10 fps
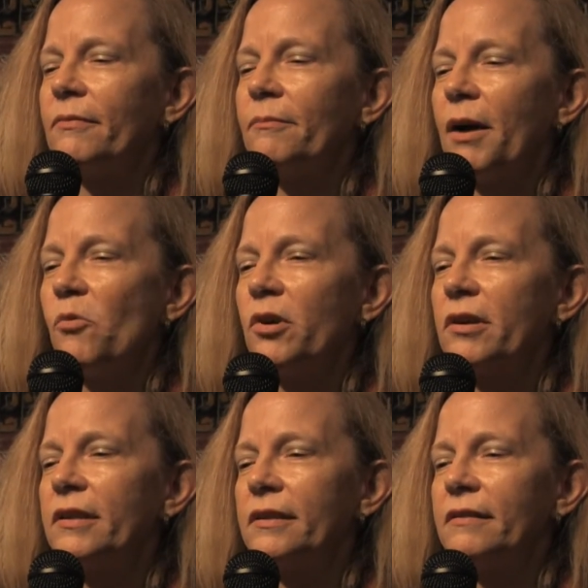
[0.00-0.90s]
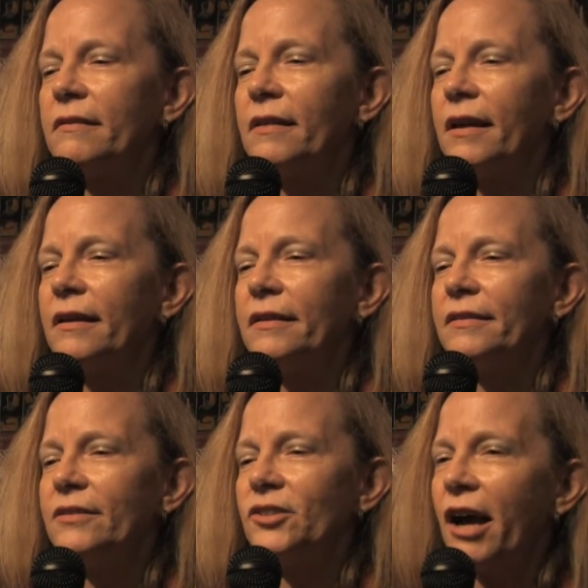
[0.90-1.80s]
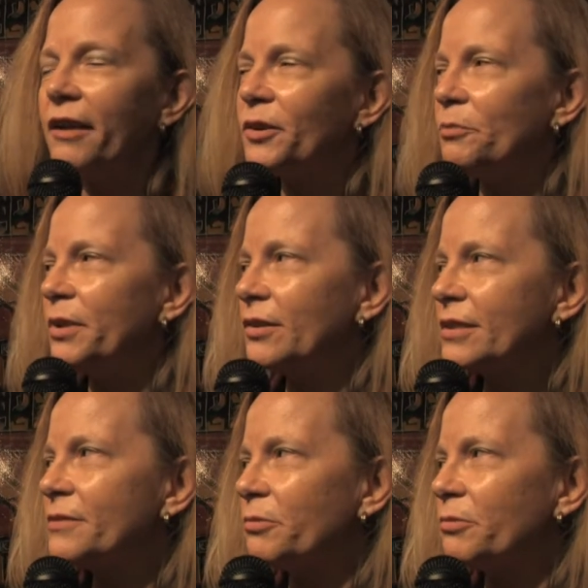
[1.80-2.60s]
my work in in child abuse,